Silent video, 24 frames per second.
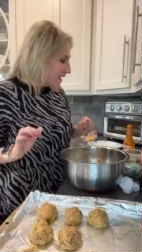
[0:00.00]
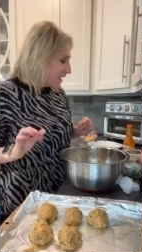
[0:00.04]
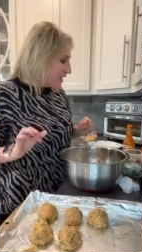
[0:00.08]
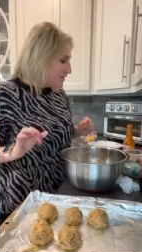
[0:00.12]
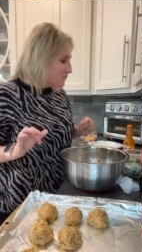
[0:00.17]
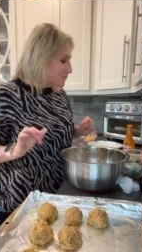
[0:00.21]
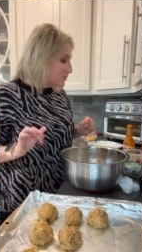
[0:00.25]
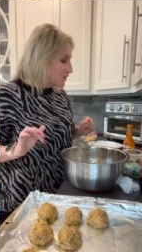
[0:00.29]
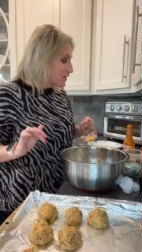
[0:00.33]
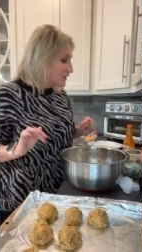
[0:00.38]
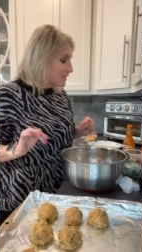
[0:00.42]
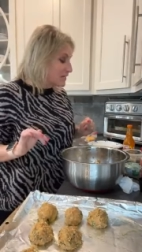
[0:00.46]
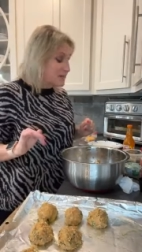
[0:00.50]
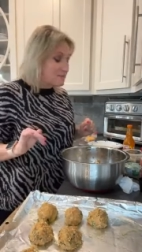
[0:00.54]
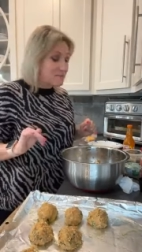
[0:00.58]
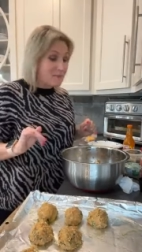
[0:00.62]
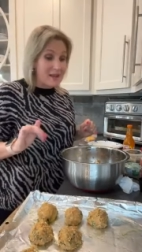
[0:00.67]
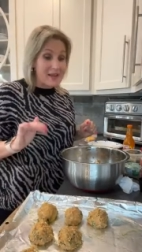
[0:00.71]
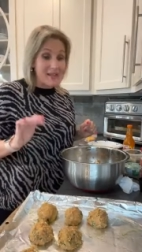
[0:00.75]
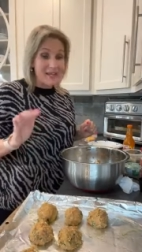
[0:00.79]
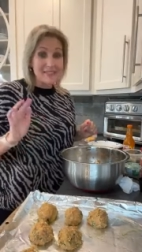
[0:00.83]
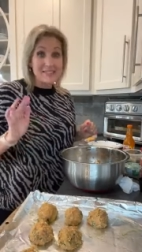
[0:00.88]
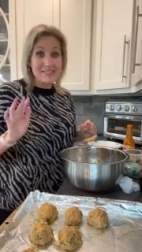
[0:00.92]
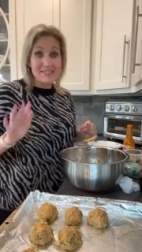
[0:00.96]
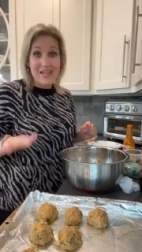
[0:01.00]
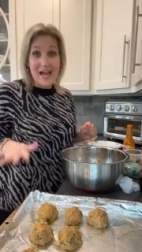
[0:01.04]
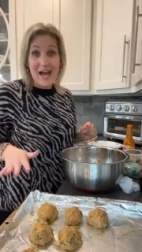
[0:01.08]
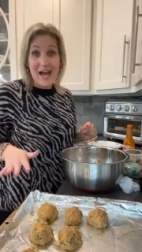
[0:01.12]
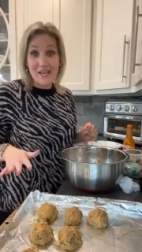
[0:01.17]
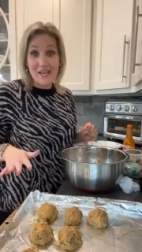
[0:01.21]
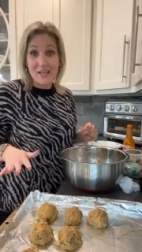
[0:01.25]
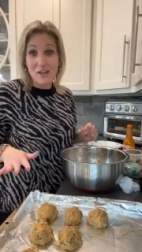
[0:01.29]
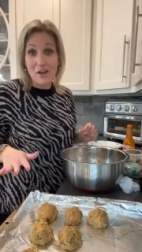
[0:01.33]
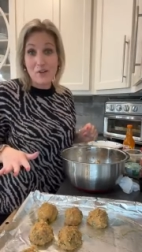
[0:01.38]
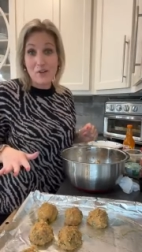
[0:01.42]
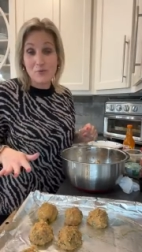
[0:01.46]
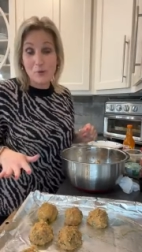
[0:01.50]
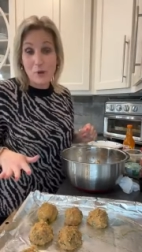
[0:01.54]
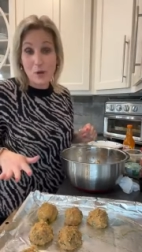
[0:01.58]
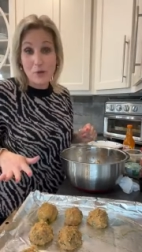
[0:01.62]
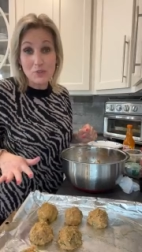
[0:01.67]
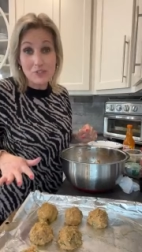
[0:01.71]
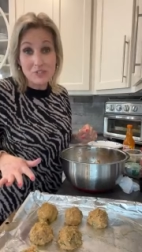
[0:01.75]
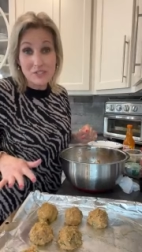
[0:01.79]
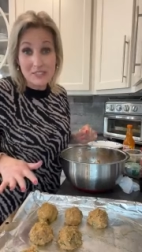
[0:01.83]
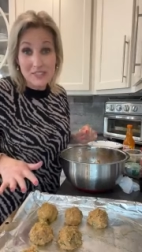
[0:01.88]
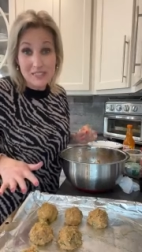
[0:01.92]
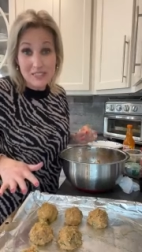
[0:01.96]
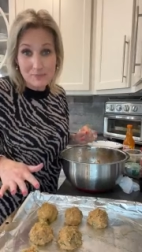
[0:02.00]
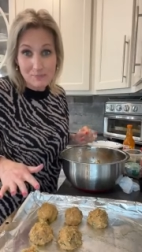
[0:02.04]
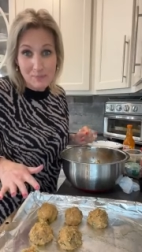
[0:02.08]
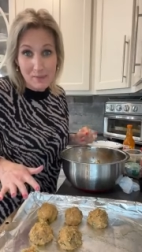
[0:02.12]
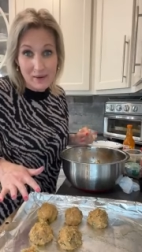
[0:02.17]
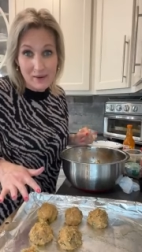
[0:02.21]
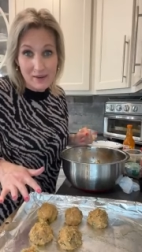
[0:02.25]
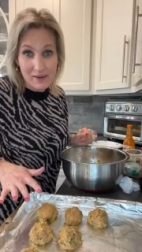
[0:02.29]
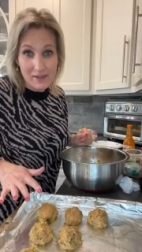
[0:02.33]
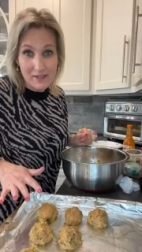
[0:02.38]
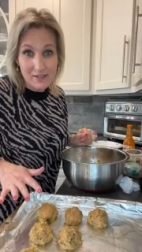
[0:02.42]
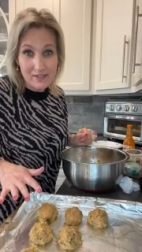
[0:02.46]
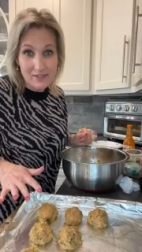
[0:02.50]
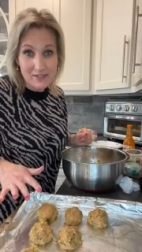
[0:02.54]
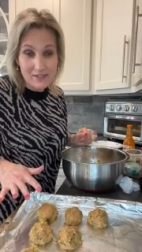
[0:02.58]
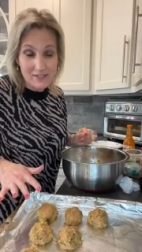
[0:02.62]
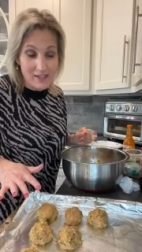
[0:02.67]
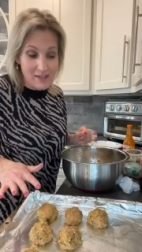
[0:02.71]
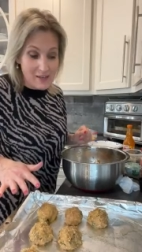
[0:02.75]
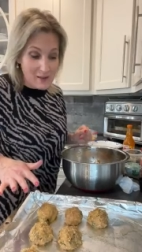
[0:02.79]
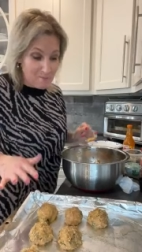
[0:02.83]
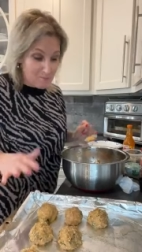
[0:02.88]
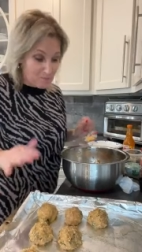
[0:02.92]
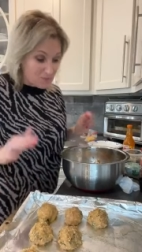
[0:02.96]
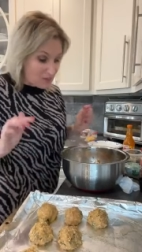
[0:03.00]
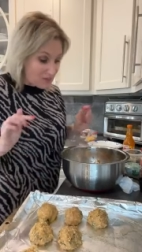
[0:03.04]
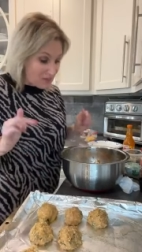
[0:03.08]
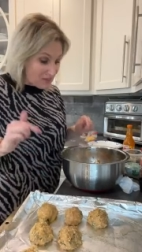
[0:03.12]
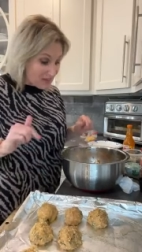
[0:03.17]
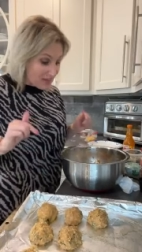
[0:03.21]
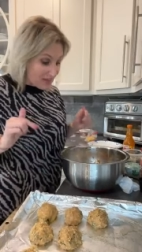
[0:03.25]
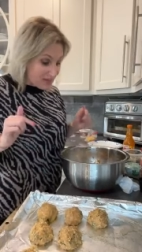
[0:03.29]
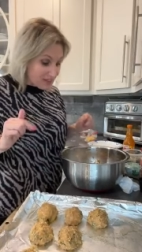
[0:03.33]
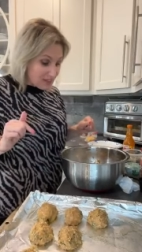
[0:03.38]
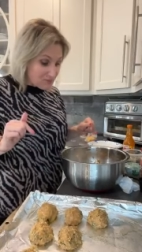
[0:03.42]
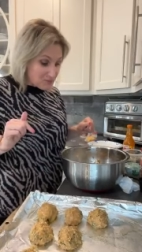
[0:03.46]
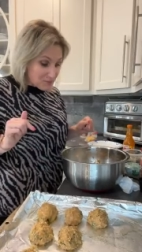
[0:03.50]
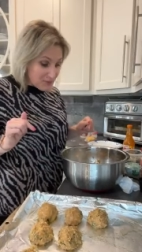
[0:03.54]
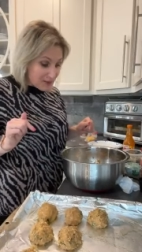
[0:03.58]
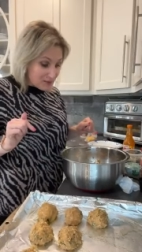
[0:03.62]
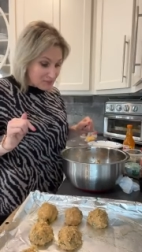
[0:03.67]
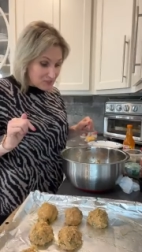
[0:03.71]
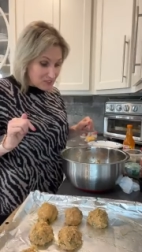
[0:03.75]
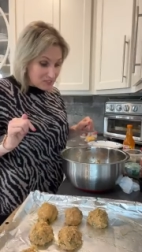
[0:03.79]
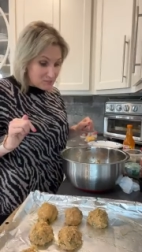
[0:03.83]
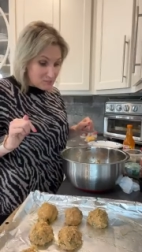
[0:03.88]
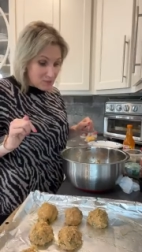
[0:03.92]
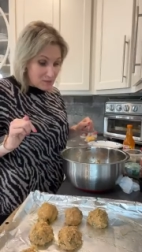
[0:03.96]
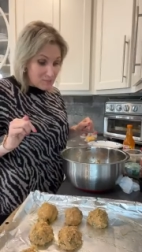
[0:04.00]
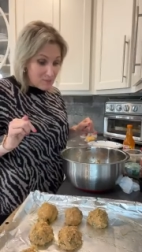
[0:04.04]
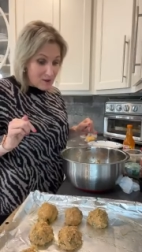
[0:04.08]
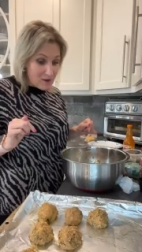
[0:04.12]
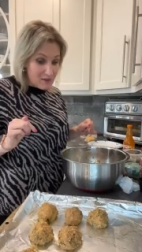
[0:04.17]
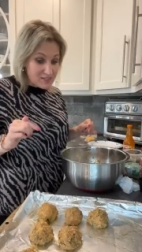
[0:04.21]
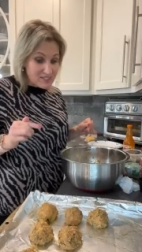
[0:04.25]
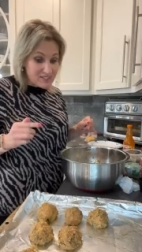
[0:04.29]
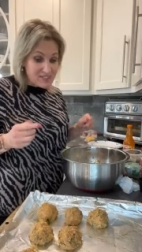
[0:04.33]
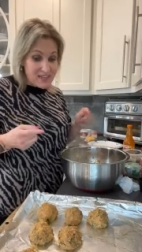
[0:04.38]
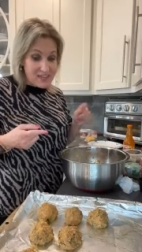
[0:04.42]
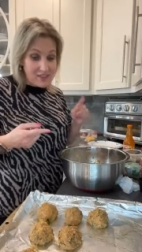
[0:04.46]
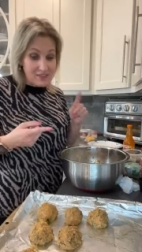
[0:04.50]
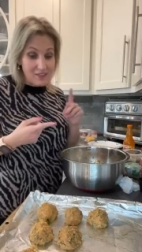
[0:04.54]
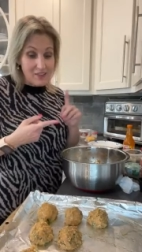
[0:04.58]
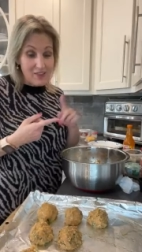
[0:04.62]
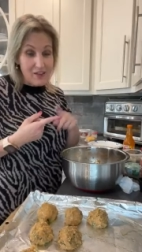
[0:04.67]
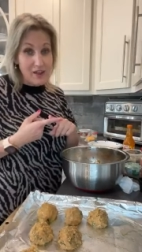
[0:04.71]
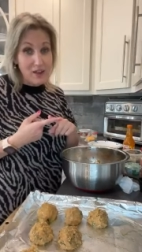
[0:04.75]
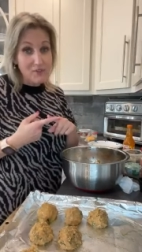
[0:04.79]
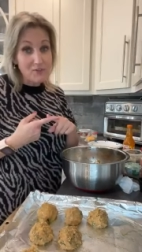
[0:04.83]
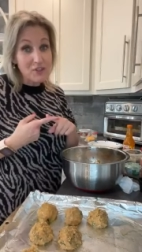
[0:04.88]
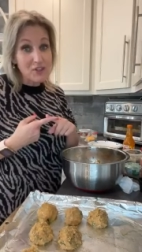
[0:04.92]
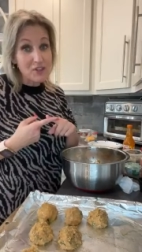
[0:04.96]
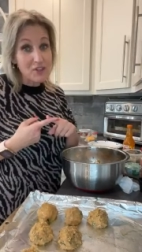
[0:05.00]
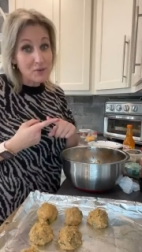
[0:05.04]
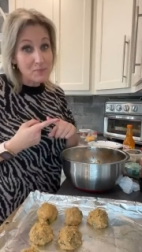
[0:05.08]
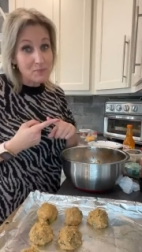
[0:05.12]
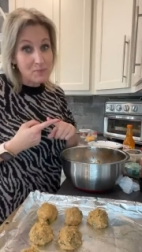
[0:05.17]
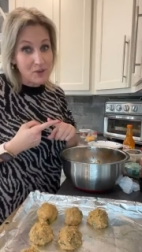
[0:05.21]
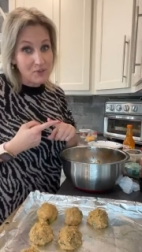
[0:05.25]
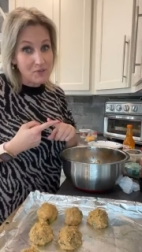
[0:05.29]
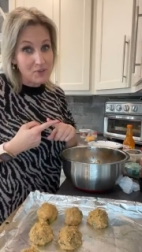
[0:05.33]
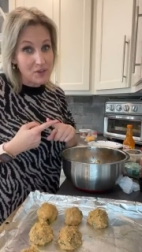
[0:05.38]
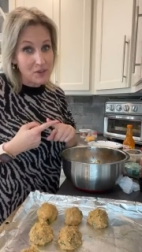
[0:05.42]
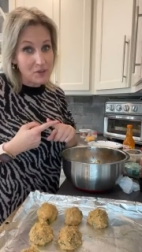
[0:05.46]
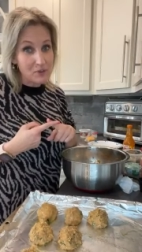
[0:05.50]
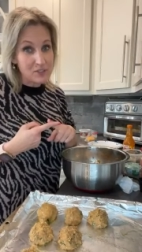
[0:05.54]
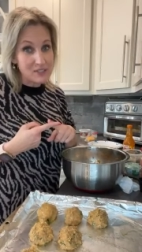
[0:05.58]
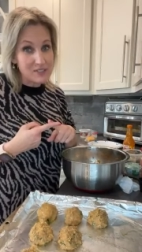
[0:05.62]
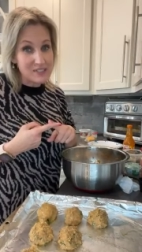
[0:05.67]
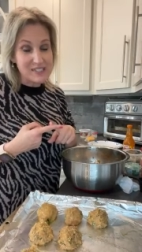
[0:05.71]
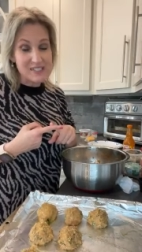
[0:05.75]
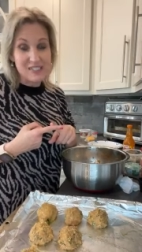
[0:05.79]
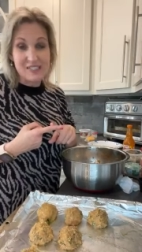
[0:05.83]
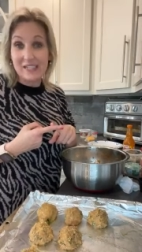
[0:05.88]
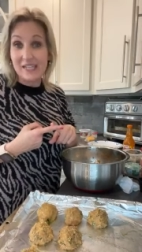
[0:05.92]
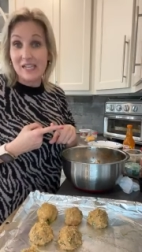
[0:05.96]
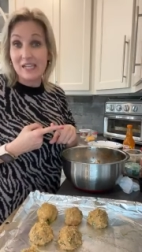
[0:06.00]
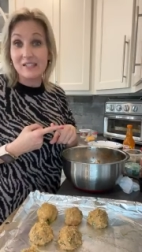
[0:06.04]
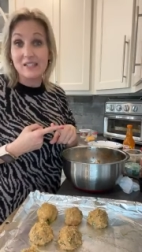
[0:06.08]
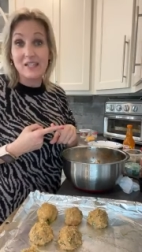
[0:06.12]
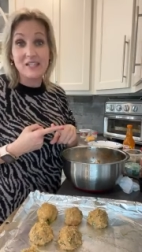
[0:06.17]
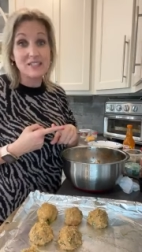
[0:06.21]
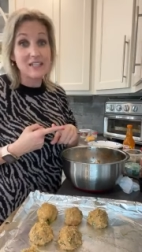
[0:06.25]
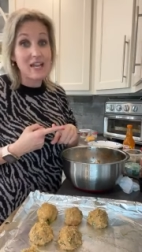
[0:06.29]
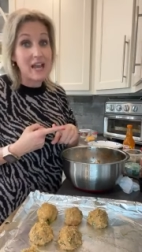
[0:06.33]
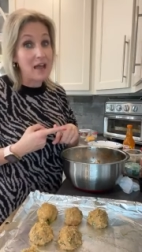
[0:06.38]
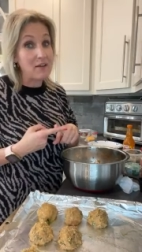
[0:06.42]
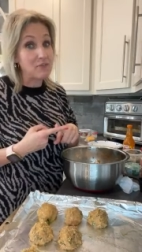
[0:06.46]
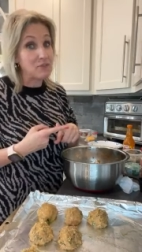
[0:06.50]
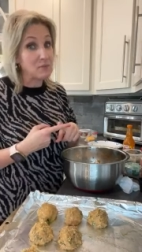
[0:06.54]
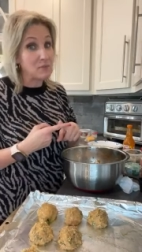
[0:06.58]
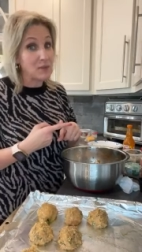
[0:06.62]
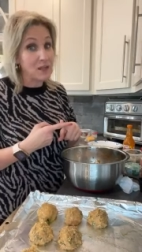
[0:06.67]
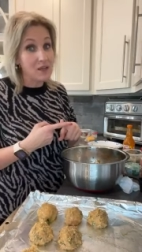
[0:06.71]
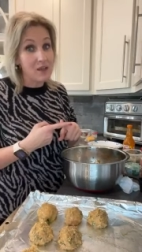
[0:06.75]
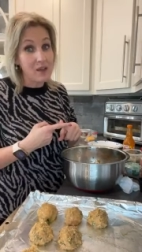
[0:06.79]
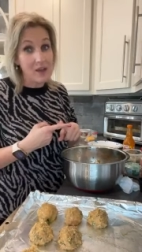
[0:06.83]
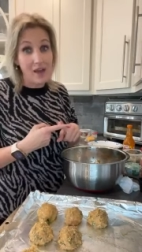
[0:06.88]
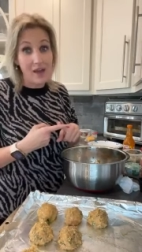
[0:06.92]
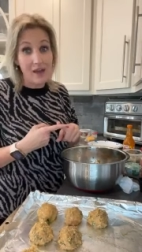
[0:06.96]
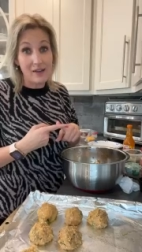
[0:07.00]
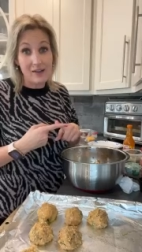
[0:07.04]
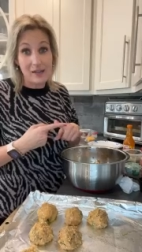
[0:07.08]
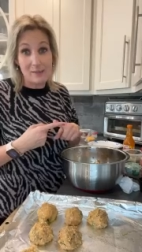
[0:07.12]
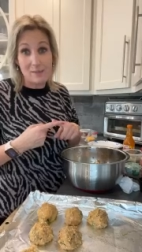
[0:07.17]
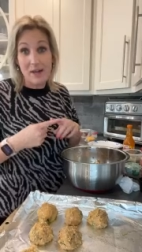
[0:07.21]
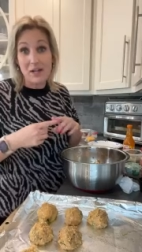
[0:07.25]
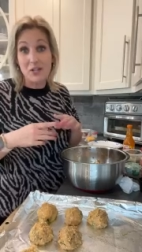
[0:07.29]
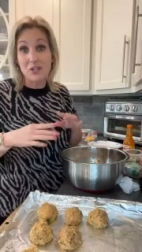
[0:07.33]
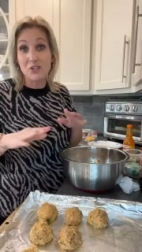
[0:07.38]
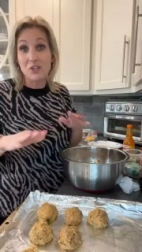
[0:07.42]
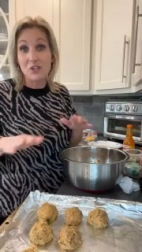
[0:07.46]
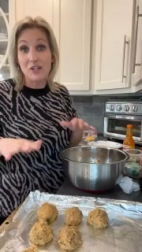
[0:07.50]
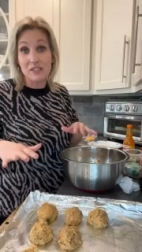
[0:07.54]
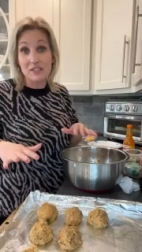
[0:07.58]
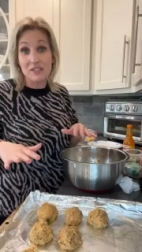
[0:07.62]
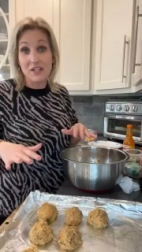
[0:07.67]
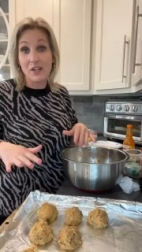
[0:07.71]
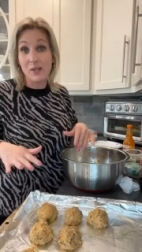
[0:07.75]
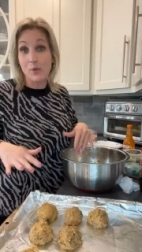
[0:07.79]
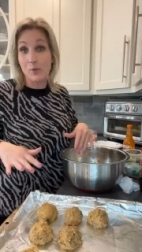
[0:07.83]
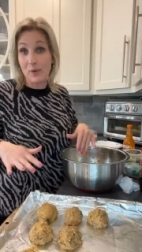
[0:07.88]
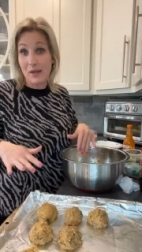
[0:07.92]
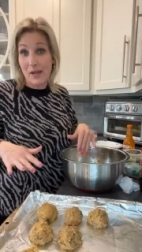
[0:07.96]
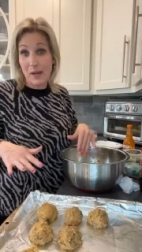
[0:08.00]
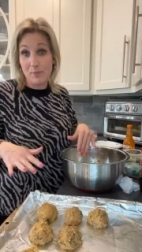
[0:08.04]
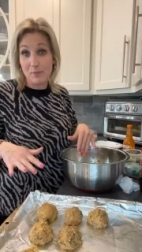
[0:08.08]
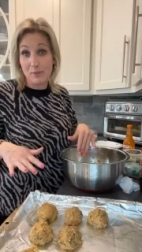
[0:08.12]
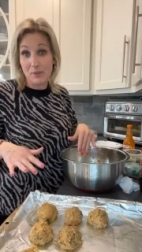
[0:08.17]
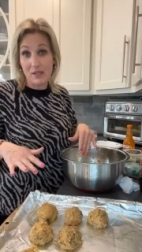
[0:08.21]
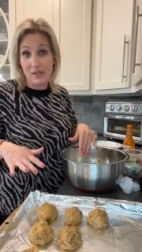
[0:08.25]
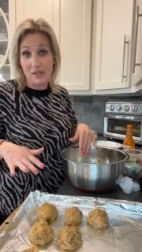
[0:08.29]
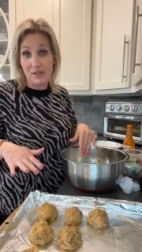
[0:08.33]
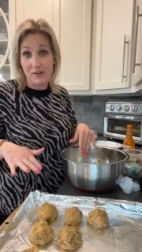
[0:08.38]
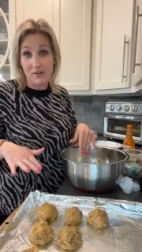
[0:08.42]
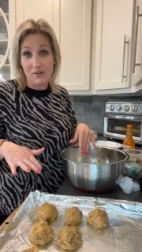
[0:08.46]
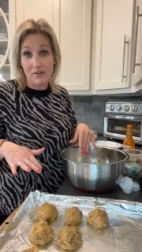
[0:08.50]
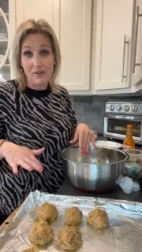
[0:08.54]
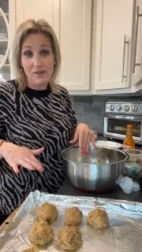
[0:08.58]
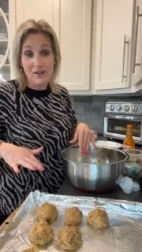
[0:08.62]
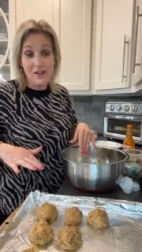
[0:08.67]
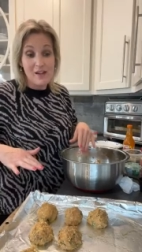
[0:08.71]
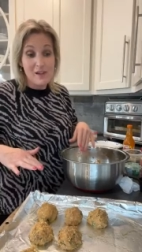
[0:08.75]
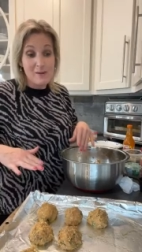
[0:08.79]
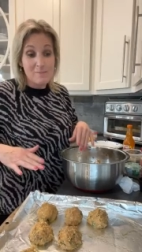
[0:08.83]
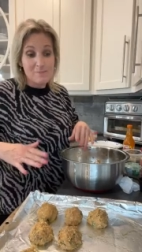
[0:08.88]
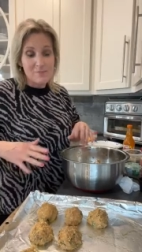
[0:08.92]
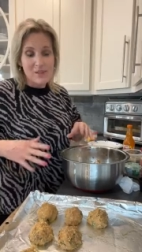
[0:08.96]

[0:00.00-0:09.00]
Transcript: And we're going to make a side of roasted asparagus. The thing I love about these meatballs is I love a little buffalo seasoning. It doesn't have to be a lot. I'm actually going to tell you what I put in here.